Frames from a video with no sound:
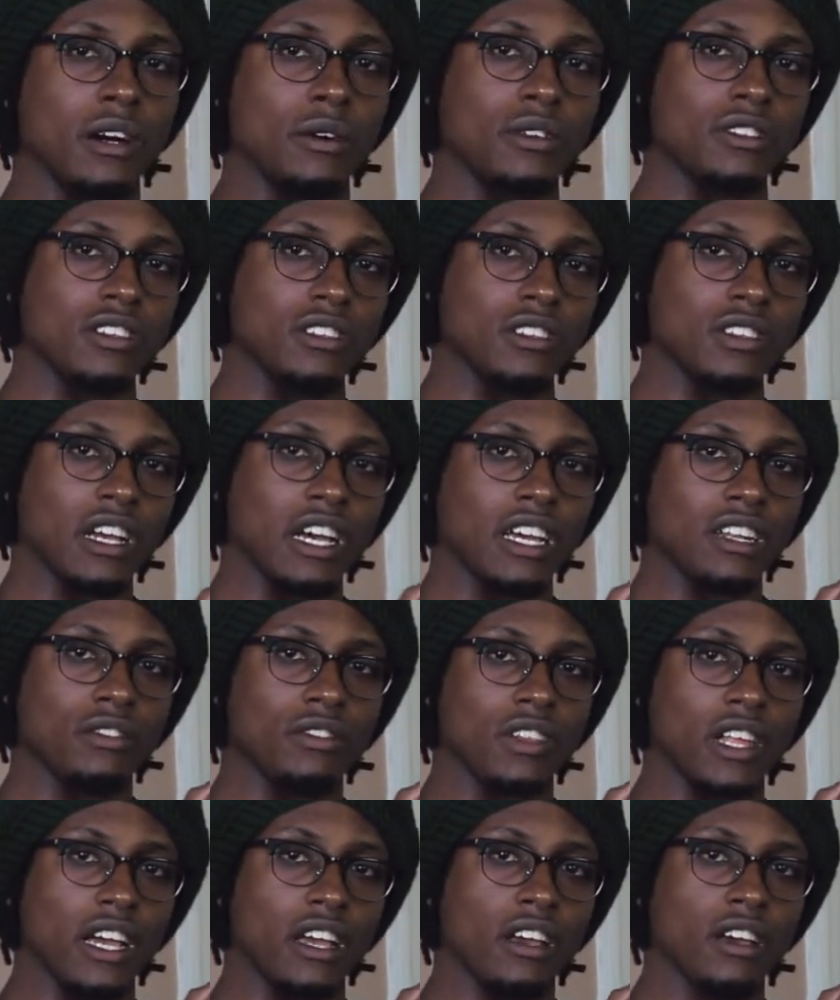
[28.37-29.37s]
I was in
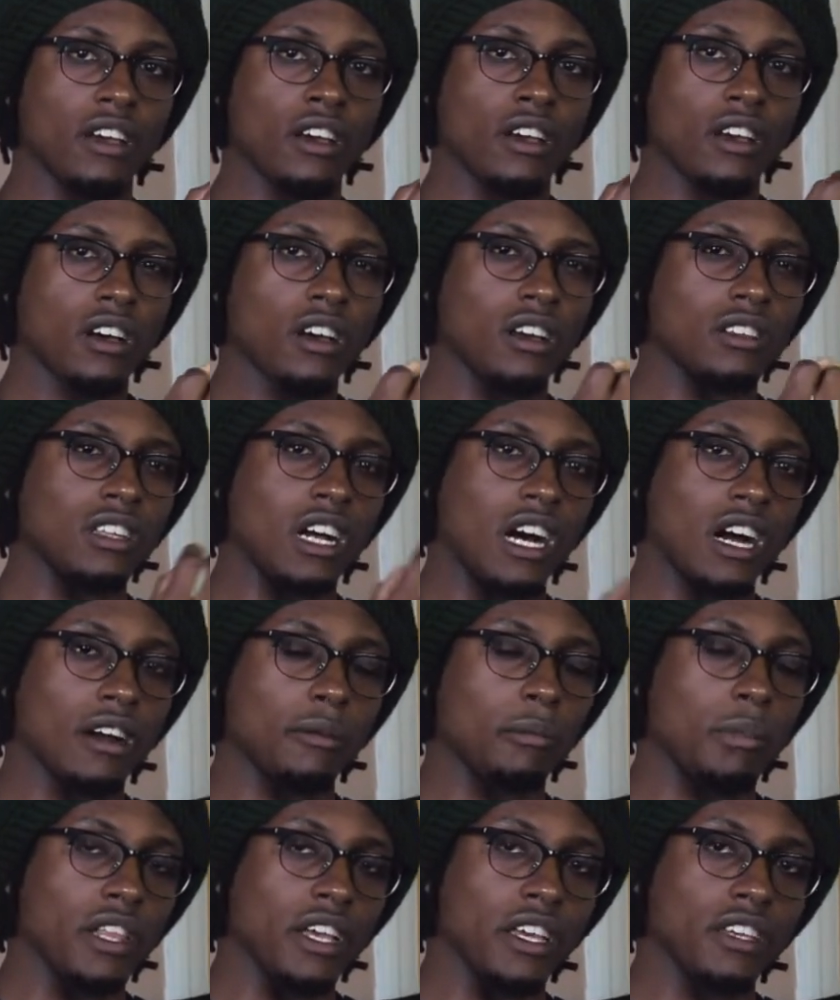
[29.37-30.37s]
kind of like a
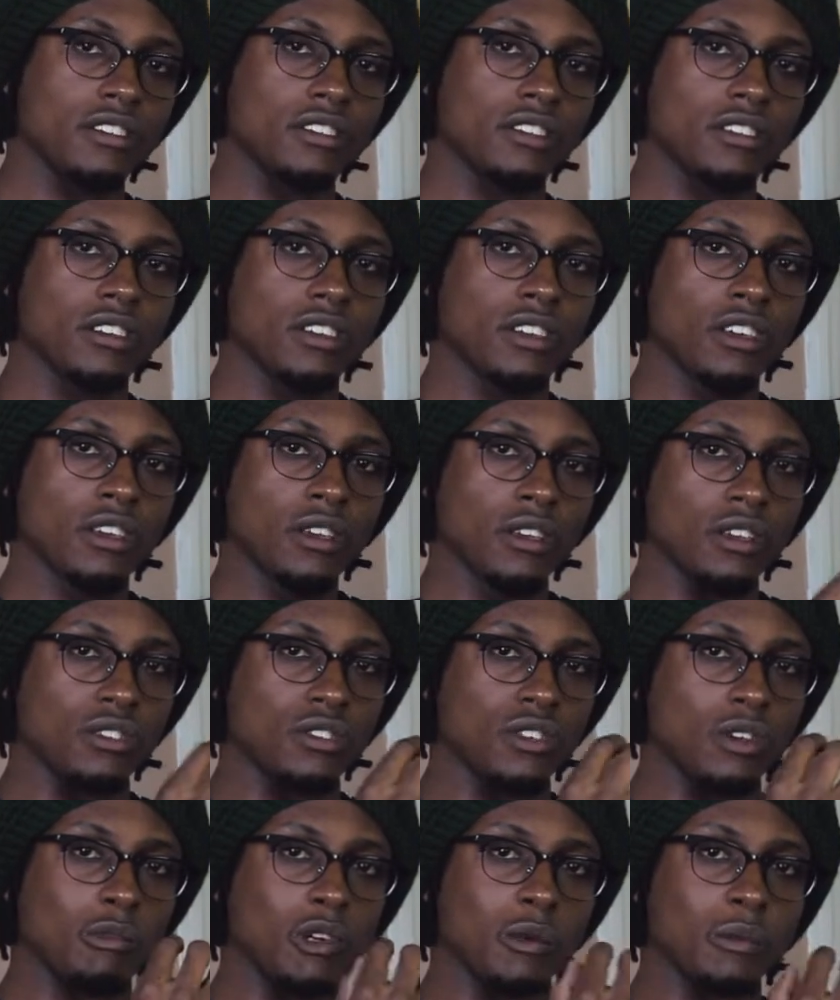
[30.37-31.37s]
darker place,
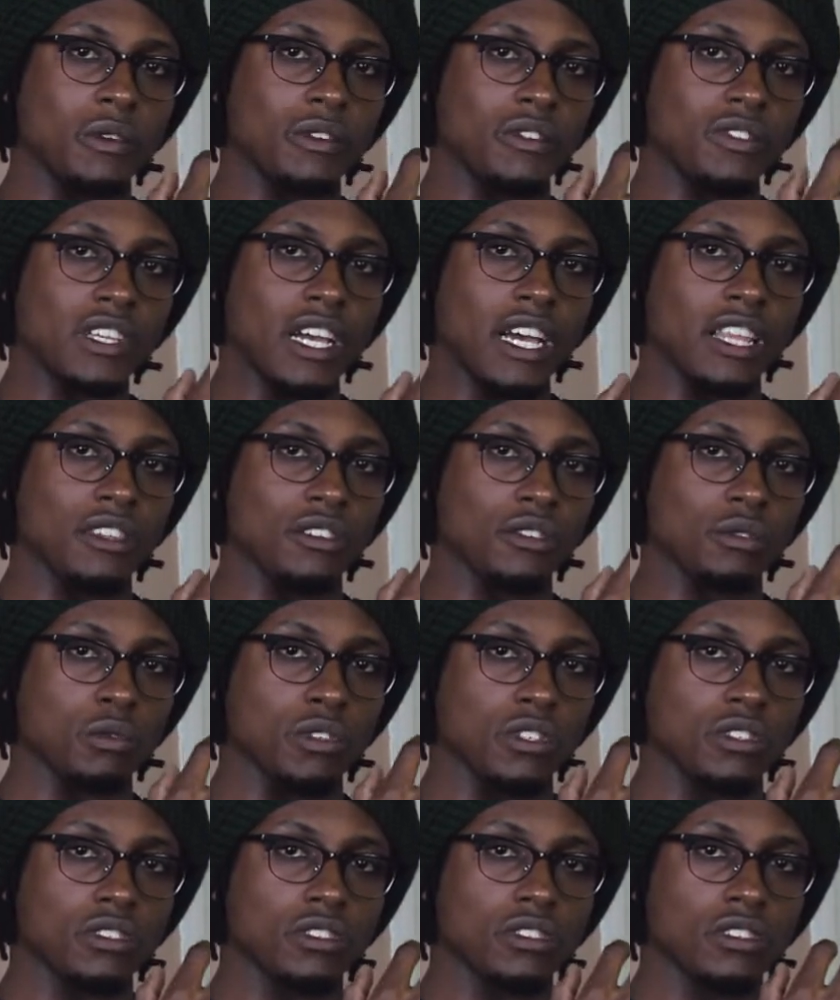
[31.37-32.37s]
and so Moment of Silence
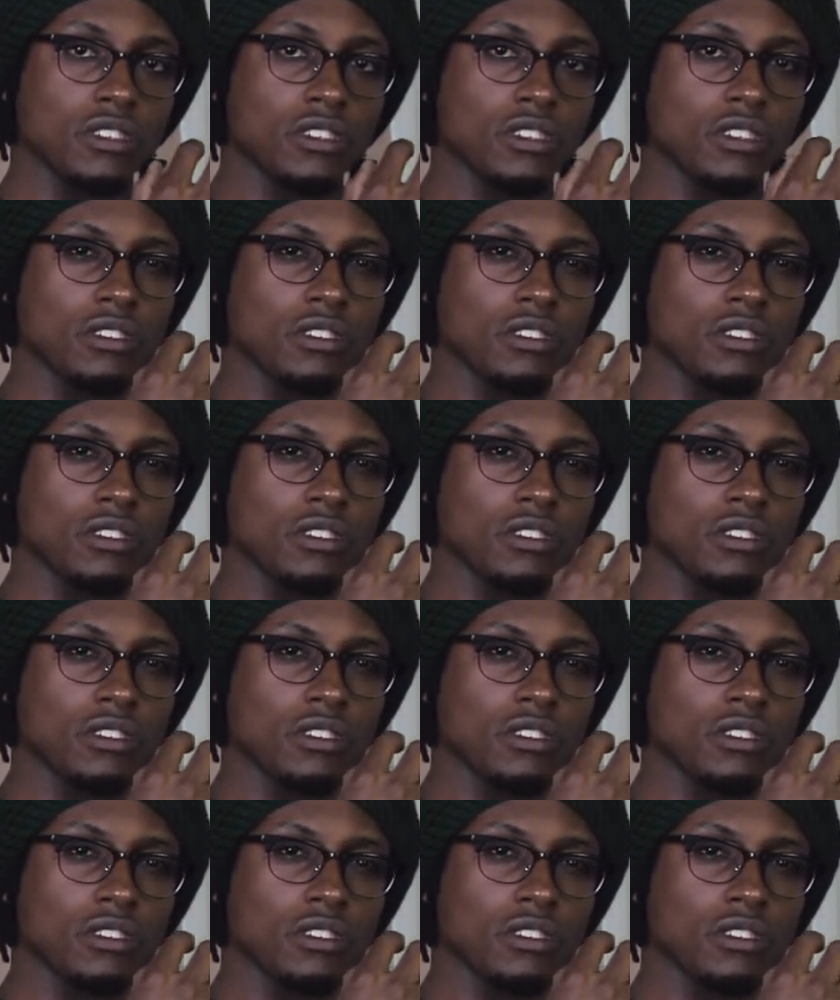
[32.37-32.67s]
was